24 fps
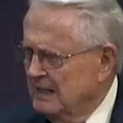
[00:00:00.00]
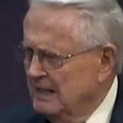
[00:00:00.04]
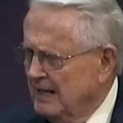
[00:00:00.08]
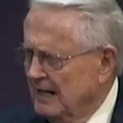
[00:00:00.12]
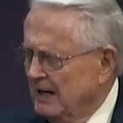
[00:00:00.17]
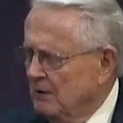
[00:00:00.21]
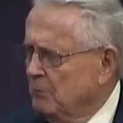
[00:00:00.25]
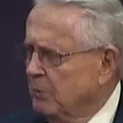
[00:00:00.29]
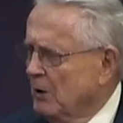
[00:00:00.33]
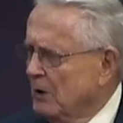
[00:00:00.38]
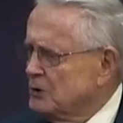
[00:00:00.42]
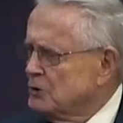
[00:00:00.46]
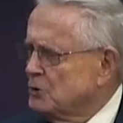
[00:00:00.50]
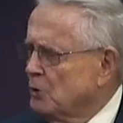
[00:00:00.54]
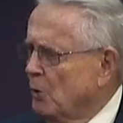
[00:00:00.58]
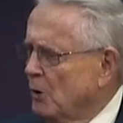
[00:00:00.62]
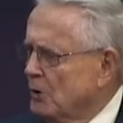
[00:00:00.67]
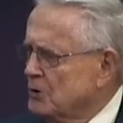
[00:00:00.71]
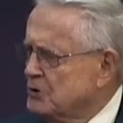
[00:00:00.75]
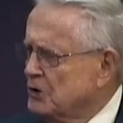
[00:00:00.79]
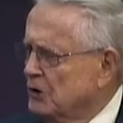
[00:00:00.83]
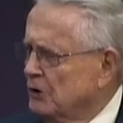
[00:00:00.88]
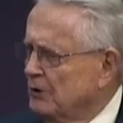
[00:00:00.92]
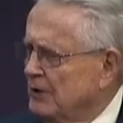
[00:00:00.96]
and where
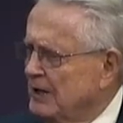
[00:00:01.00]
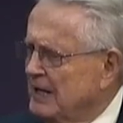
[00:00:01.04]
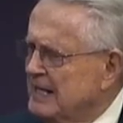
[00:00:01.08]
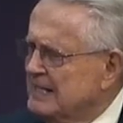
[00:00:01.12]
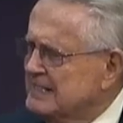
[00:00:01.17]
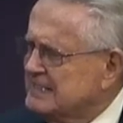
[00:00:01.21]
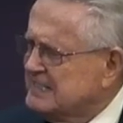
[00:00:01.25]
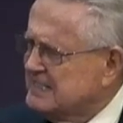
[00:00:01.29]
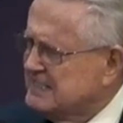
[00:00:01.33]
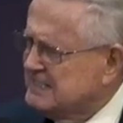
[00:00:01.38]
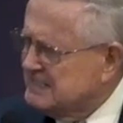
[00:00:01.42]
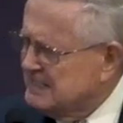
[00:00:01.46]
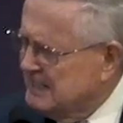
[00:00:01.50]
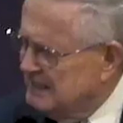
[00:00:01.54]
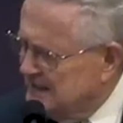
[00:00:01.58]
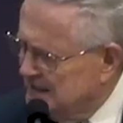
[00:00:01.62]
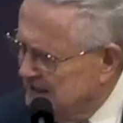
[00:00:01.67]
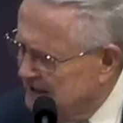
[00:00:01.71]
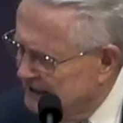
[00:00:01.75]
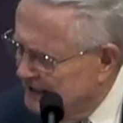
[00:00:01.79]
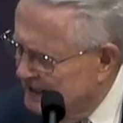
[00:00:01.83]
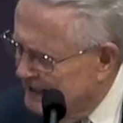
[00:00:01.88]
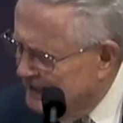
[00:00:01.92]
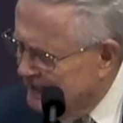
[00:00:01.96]
torture is
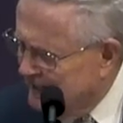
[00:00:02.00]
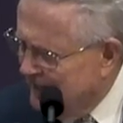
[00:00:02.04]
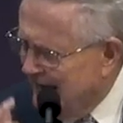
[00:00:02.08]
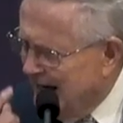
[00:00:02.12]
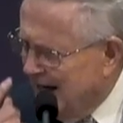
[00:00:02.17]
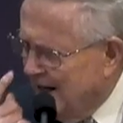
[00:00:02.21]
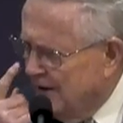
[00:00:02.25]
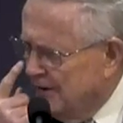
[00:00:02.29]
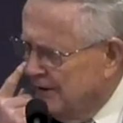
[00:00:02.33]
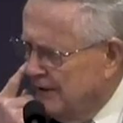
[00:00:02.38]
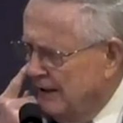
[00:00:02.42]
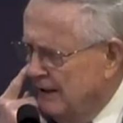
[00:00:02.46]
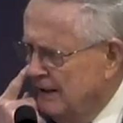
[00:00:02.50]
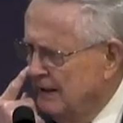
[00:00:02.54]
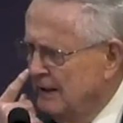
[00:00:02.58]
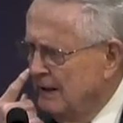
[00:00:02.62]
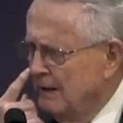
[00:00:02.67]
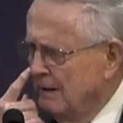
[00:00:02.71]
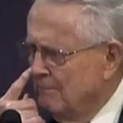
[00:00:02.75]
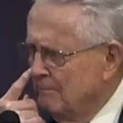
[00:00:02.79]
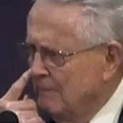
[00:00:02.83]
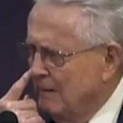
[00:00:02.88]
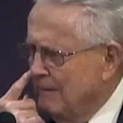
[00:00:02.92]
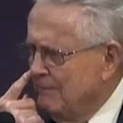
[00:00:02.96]
still allowed,
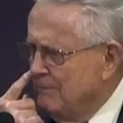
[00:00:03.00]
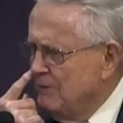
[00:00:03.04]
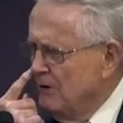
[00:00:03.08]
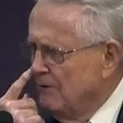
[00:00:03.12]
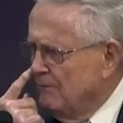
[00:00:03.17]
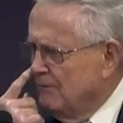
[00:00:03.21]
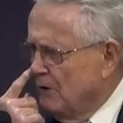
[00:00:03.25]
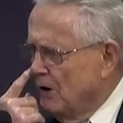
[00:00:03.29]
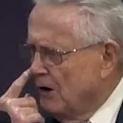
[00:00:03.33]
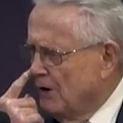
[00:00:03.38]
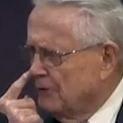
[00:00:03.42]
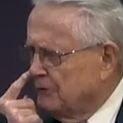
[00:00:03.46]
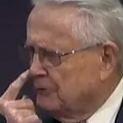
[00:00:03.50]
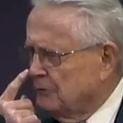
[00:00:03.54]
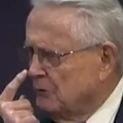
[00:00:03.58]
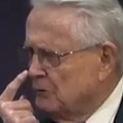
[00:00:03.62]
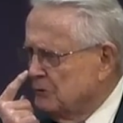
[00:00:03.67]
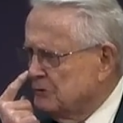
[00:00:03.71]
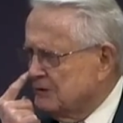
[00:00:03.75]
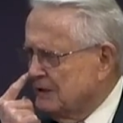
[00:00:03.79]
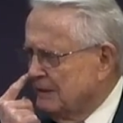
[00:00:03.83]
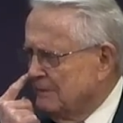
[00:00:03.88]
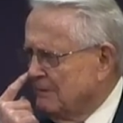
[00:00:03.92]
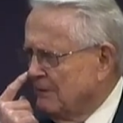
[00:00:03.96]
maybe you've gone
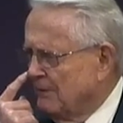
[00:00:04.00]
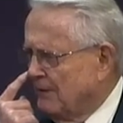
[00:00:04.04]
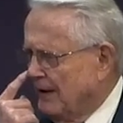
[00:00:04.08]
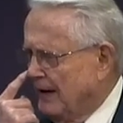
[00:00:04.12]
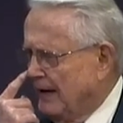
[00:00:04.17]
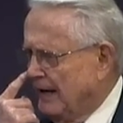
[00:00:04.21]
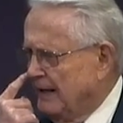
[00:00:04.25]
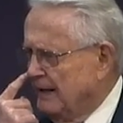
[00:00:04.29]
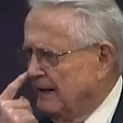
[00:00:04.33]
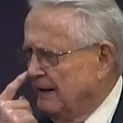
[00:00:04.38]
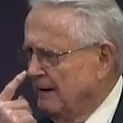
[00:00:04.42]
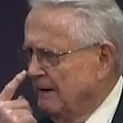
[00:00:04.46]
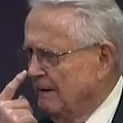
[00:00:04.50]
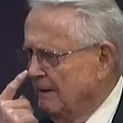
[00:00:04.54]
through some of that.